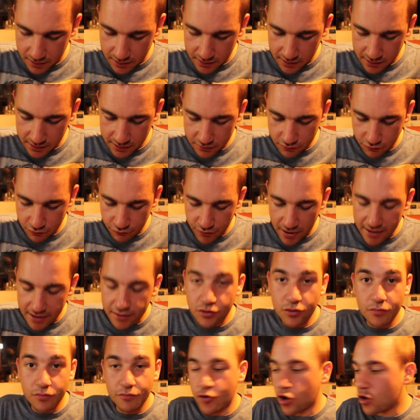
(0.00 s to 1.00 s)
is
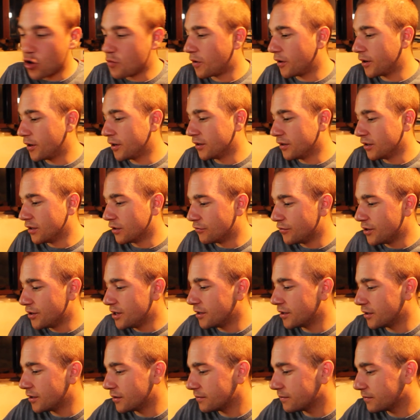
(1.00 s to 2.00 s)
Random Robot in the
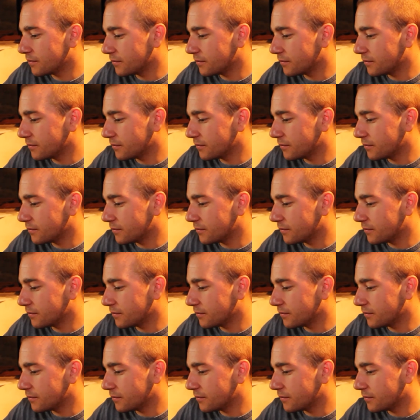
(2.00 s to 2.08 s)
Arena.